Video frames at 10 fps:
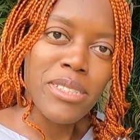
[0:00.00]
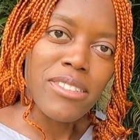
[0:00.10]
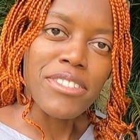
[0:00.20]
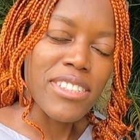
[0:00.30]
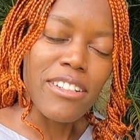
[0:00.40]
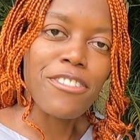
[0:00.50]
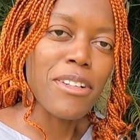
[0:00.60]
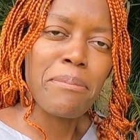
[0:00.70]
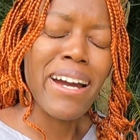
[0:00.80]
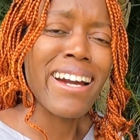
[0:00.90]
rid of stuff
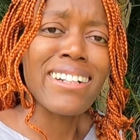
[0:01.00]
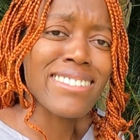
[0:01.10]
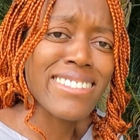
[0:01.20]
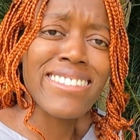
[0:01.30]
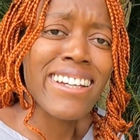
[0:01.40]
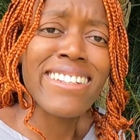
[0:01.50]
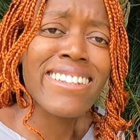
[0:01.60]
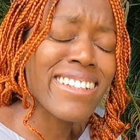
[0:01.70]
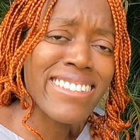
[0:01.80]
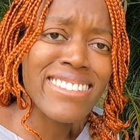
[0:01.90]
from my house, because I
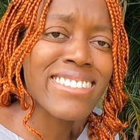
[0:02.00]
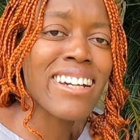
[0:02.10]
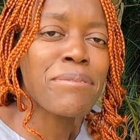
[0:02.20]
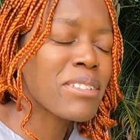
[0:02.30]
collect it.